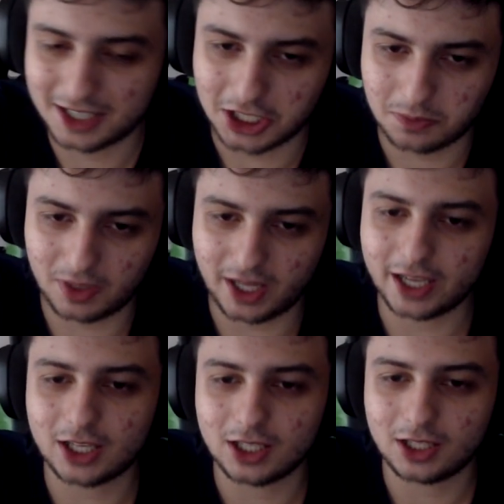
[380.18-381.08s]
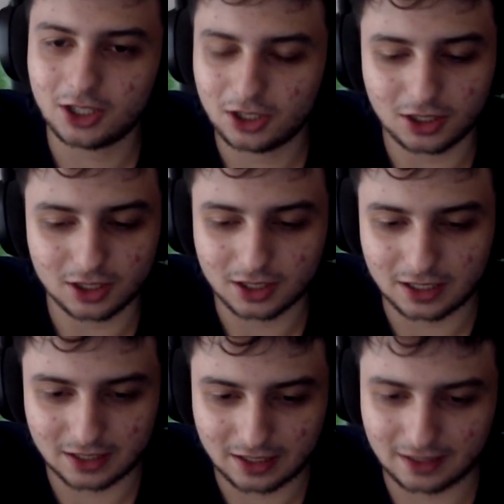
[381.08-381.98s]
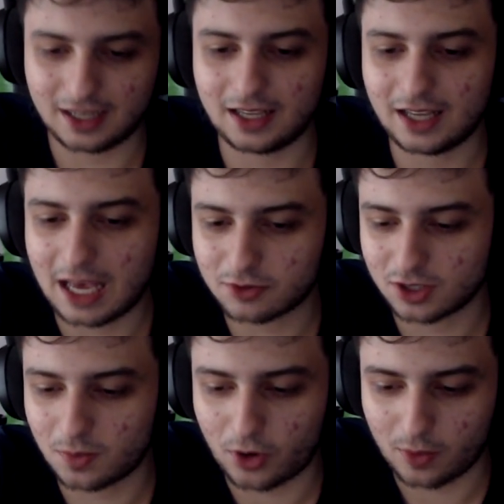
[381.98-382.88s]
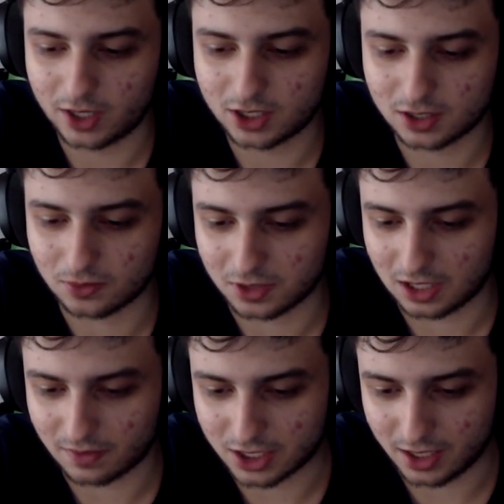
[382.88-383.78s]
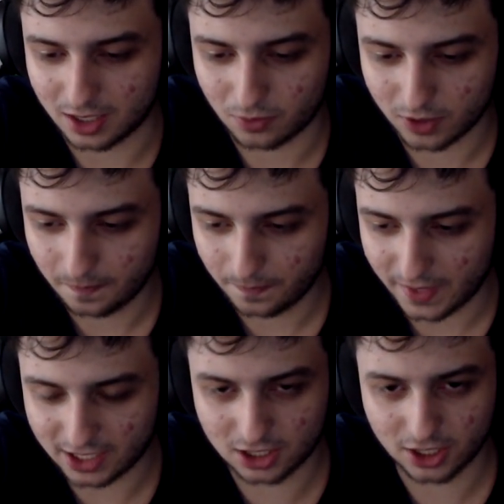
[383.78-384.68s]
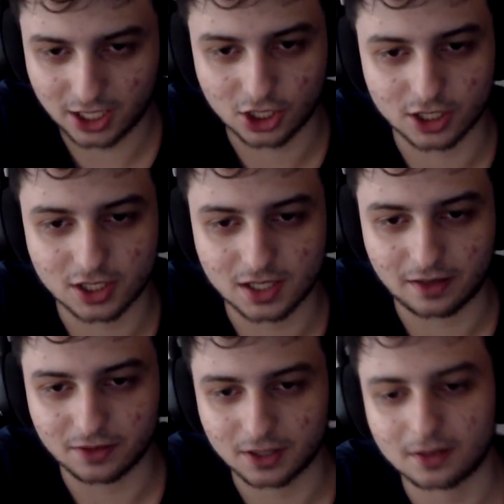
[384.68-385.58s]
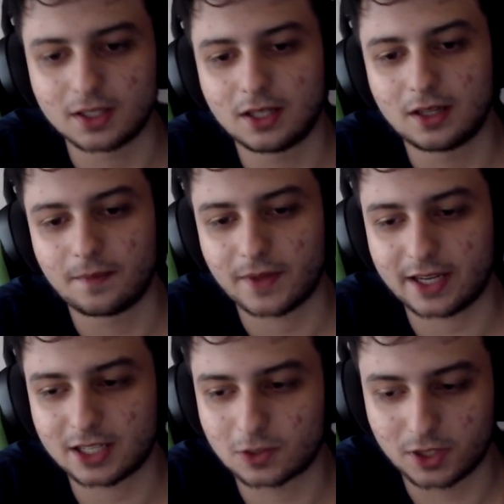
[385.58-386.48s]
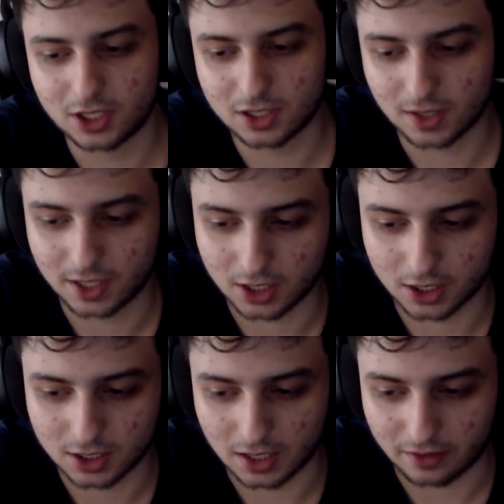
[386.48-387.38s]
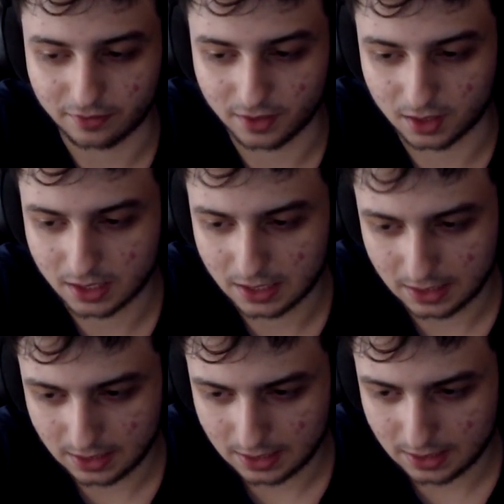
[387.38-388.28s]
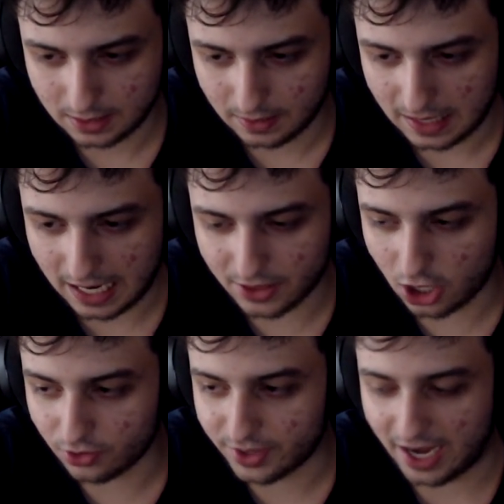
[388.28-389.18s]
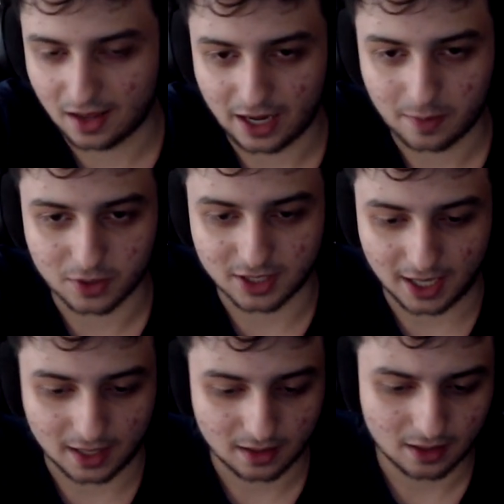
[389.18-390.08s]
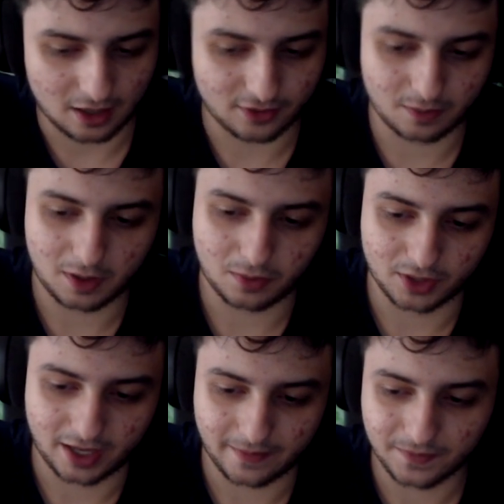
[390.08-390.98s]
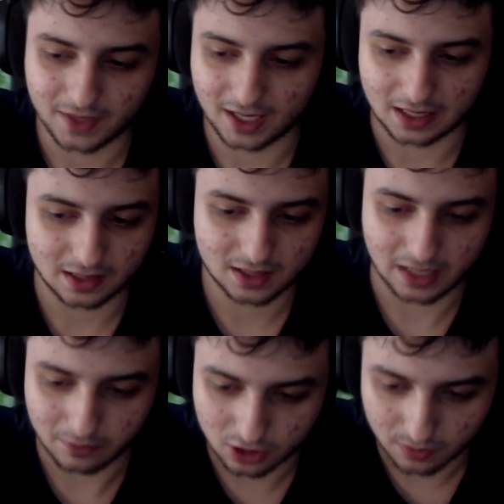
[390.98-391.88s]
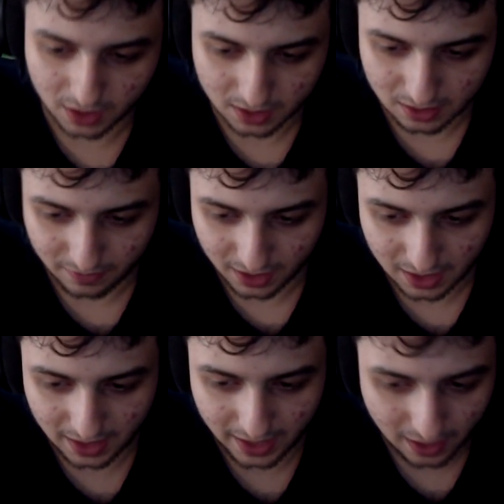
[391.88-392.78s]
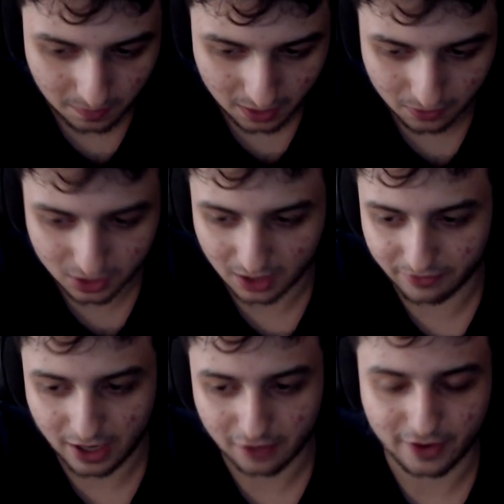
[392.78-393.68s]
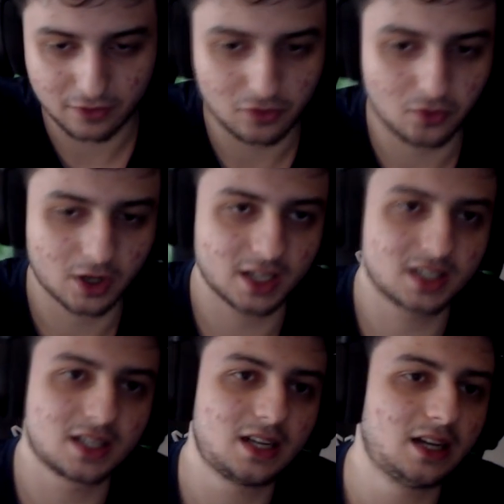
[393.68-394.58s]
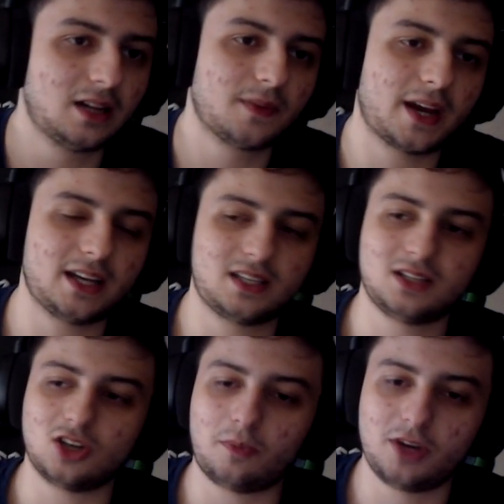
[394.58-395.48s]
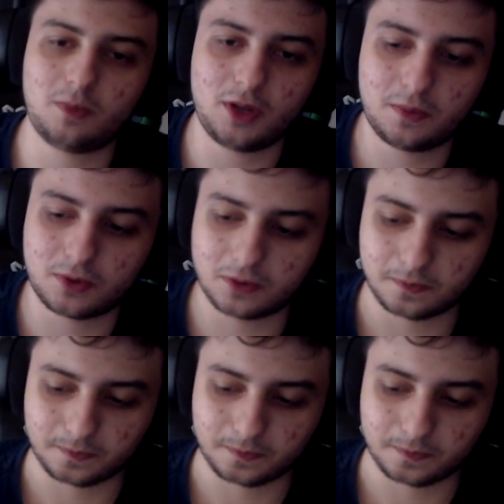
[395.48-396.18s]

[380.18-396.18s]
But like, it came to the point where I just don't give a shit anymore. I just look at the good stuff, you know? I just really just look at the good stuff, and I know 99% of the people that sub to me and stuff like that like me, which I'm very thankful for, because I see so many people